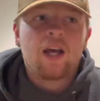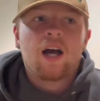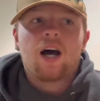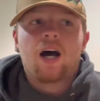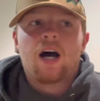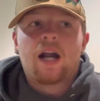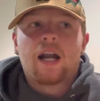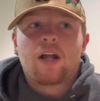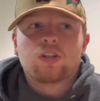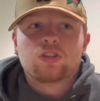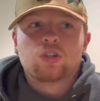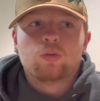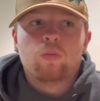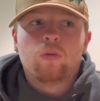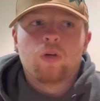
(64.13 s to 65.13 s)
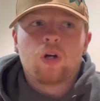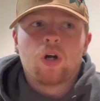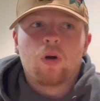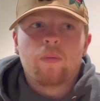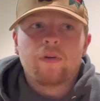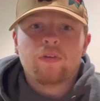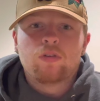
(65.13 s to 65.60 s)
I also
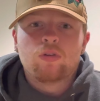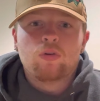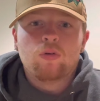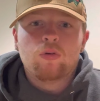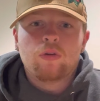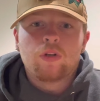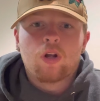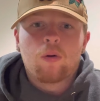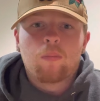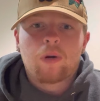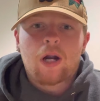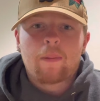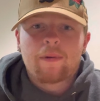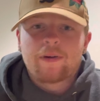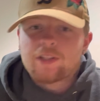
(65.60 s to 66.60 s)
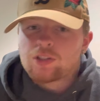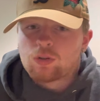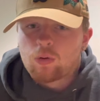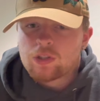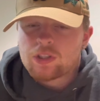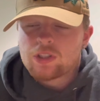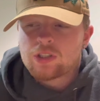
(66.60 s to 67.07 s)
go into primary
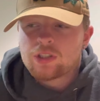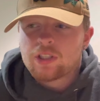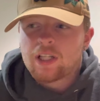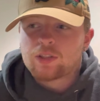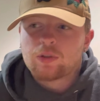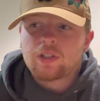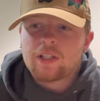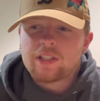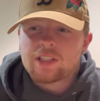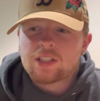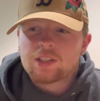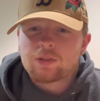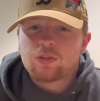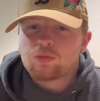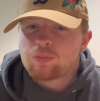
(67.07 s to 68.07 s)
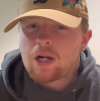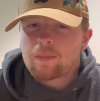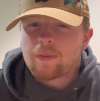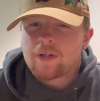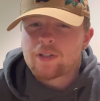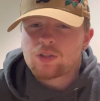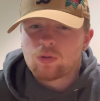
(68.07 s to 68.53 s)
sources. That's what it says. Use
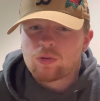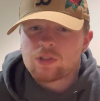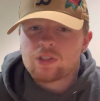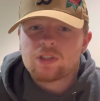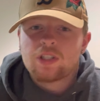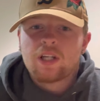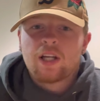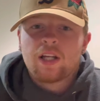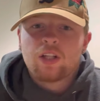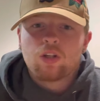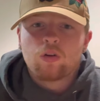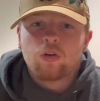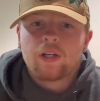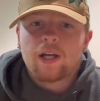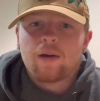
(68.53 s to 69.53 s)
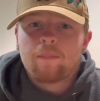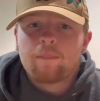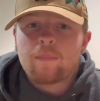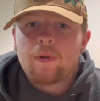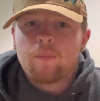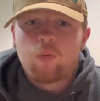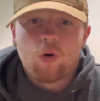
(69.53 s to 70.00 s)
primary sources to look at
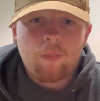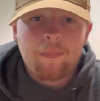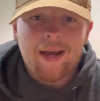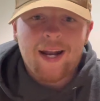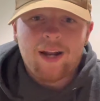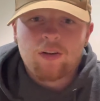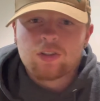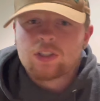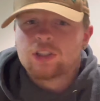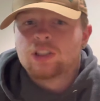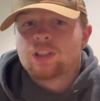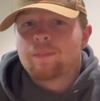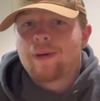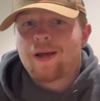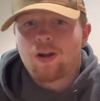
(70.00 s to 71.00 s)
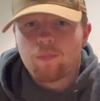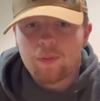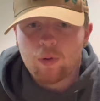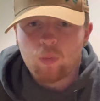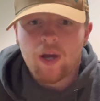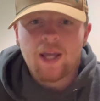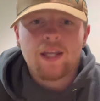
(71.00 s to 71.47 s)
important battles such as the Battle of
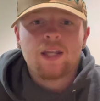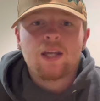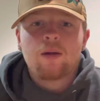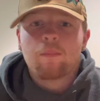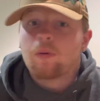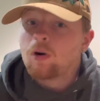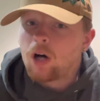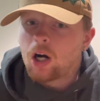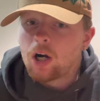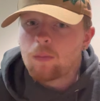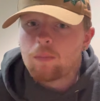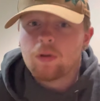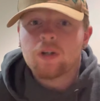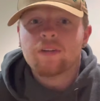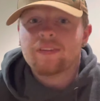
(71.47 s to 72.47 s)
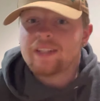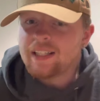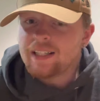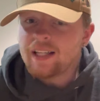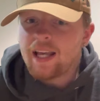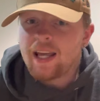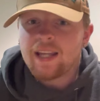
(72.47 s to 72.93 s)
Midway, Pearl Harbor,
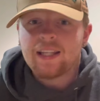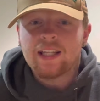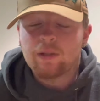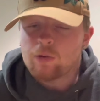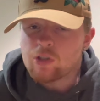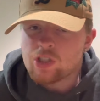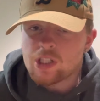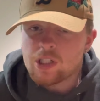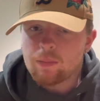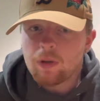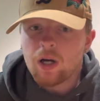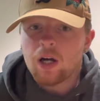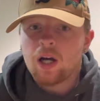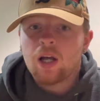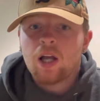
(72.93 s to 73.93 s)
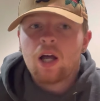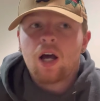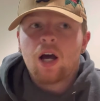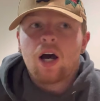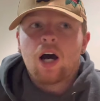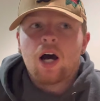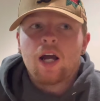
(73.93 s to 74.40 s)
D-Day, Iwo Jima.
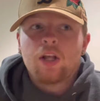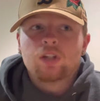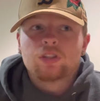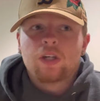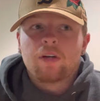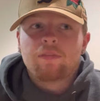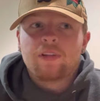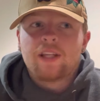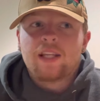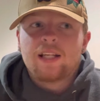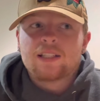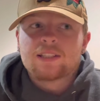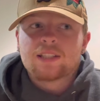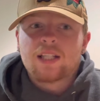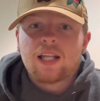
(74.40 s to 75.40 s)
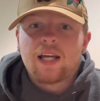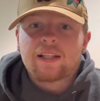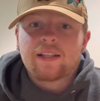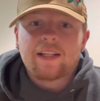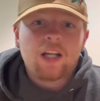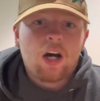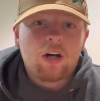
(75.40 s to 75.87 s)
You also have things
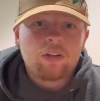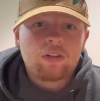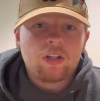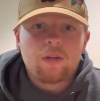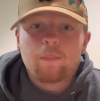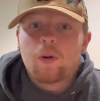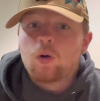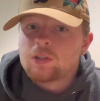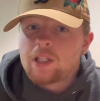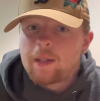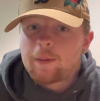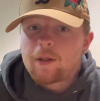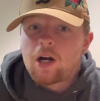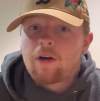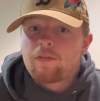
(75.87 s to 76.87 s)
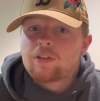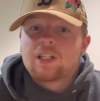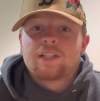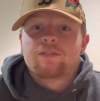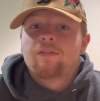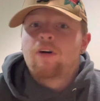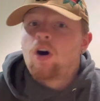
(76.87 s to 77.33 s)
like the Yalta and Potsdam Conference
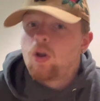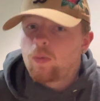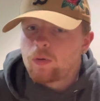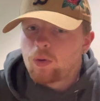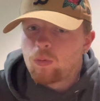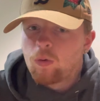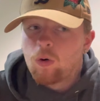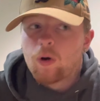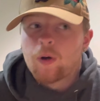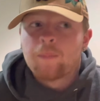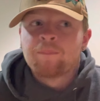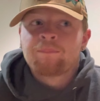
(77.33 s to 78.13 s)
that's following the war.